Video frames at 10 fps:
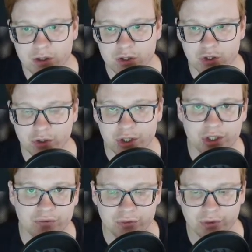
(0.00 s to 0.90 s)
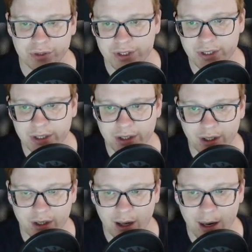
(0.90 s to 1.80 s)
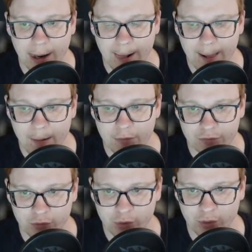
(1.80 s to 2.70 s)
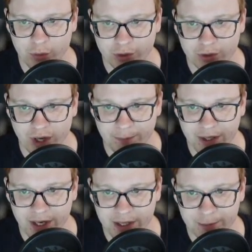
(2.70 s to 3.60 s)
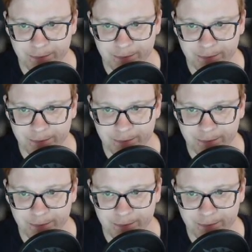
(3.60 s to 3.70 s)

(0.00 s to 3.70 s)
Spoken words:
searching for the fruit we want to update.